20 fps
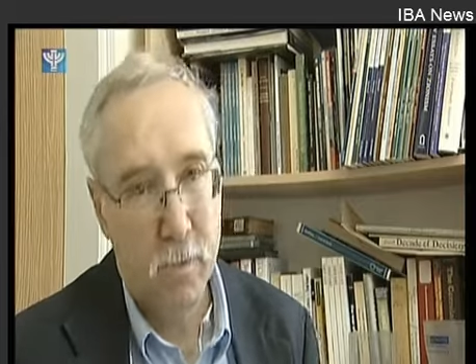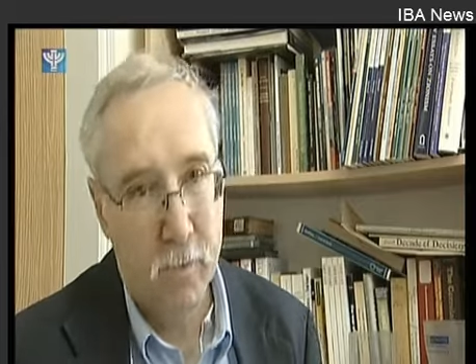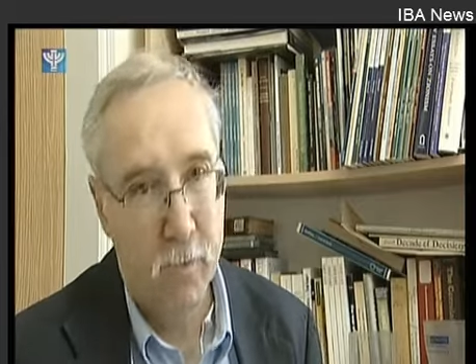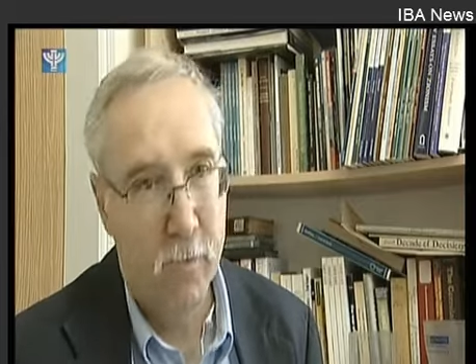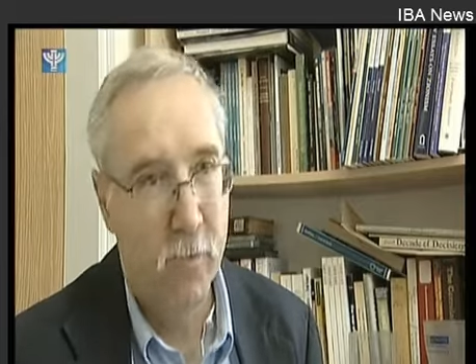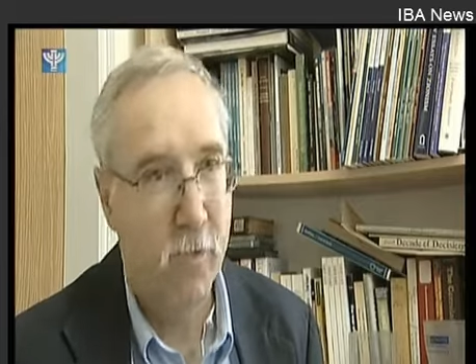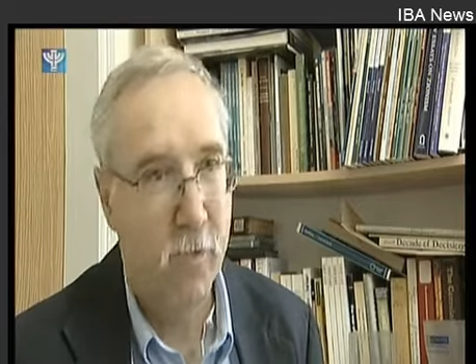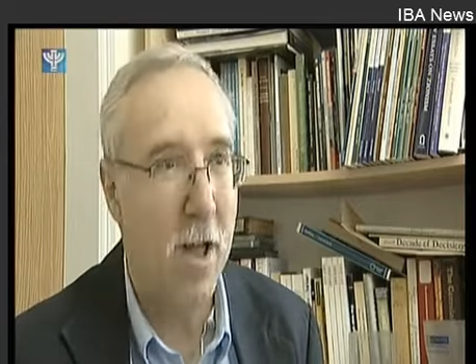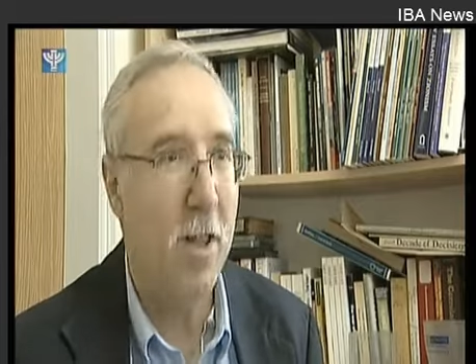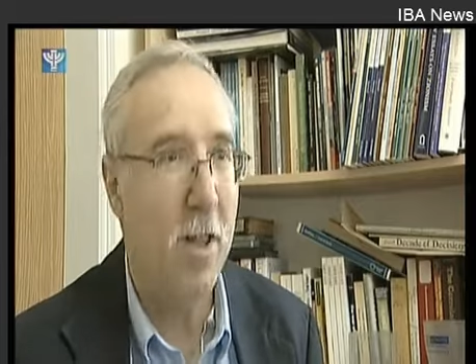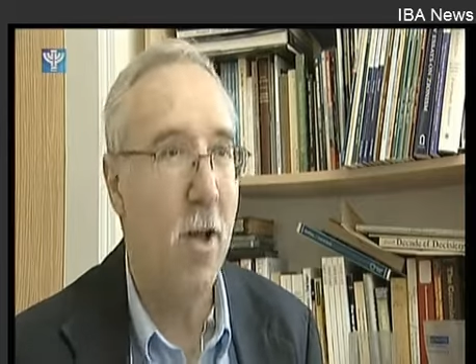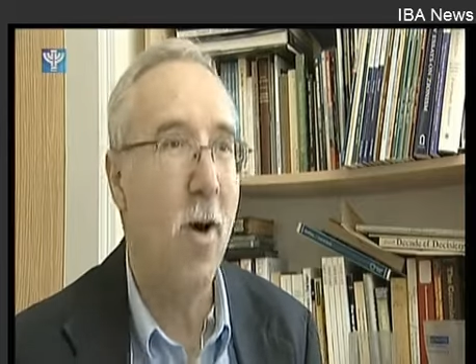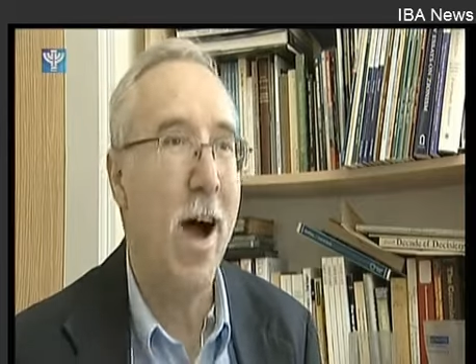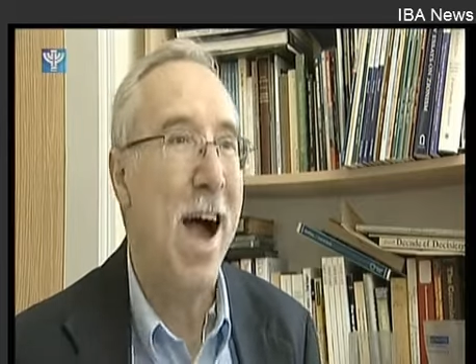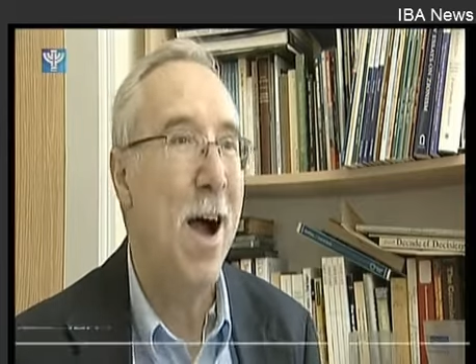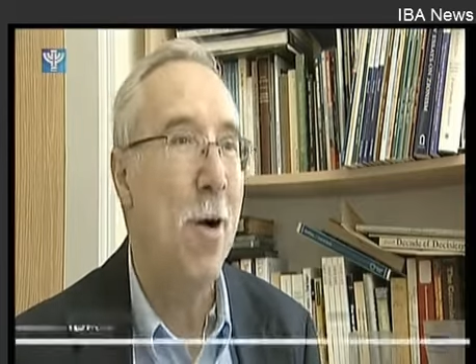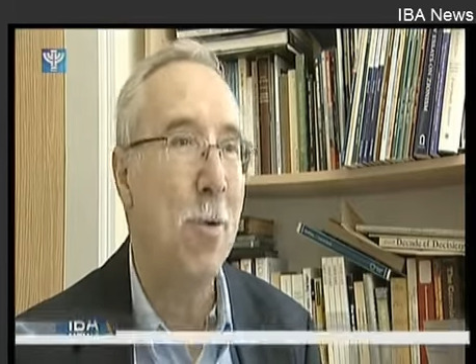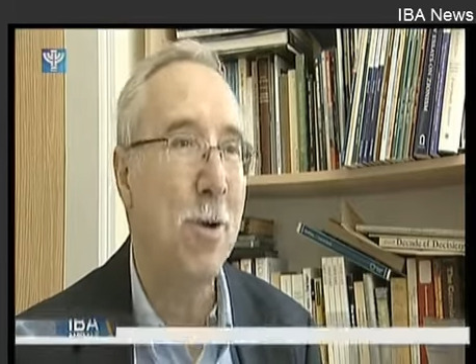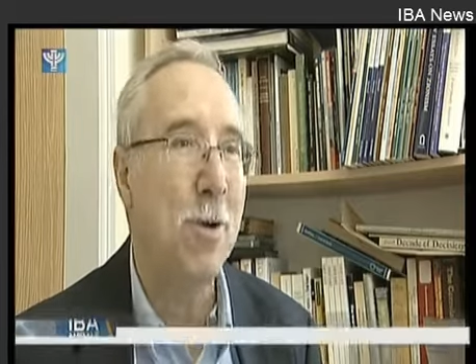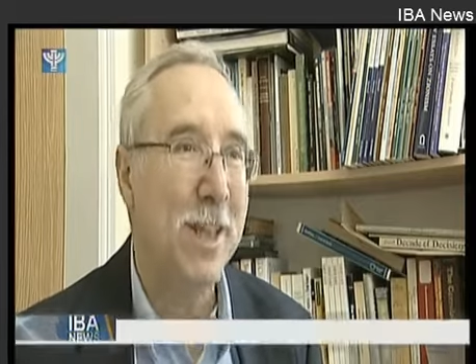follow
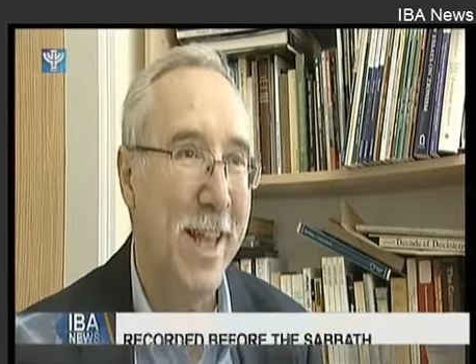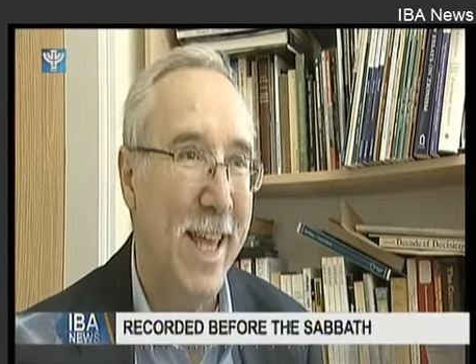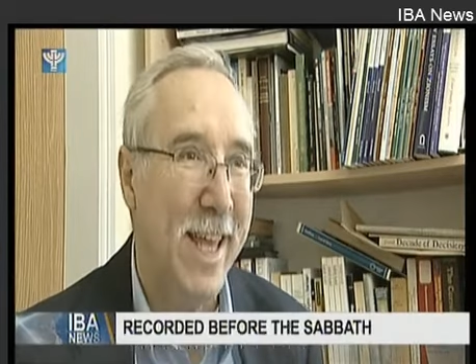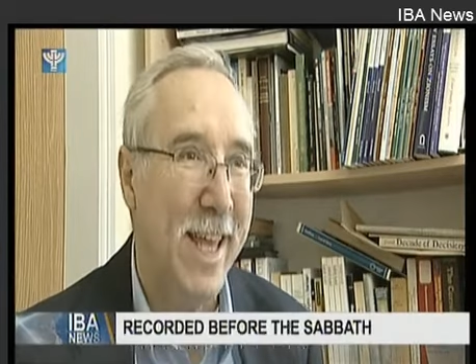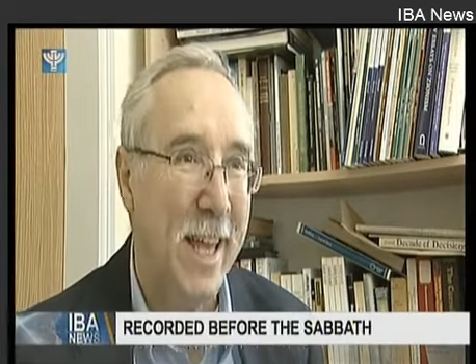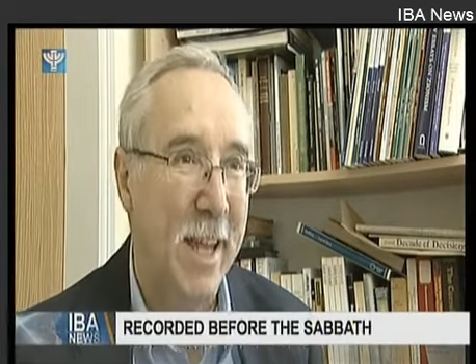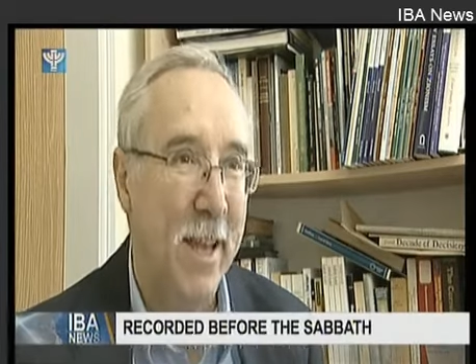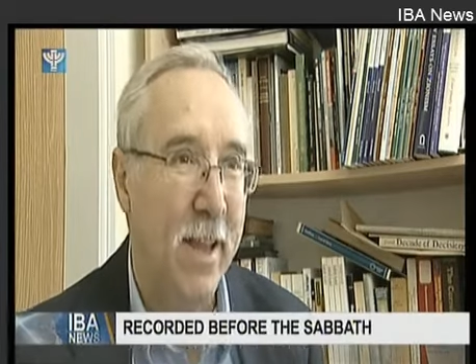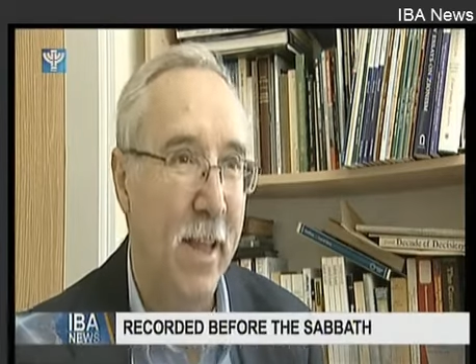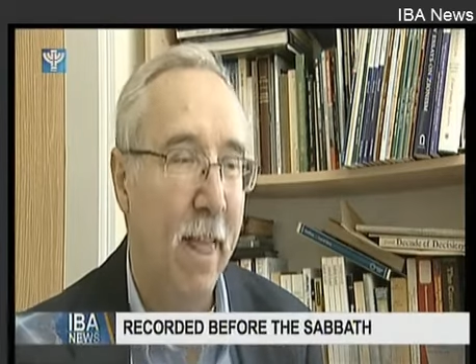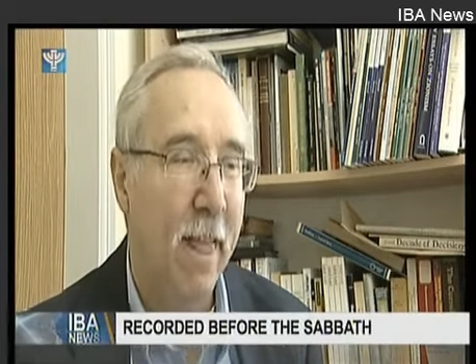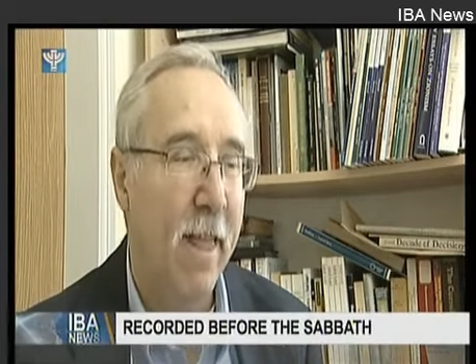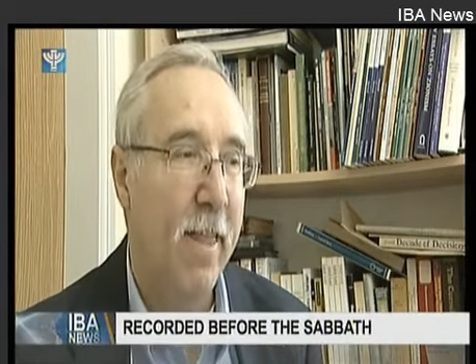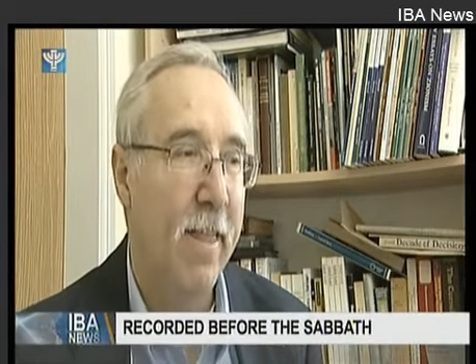our lead,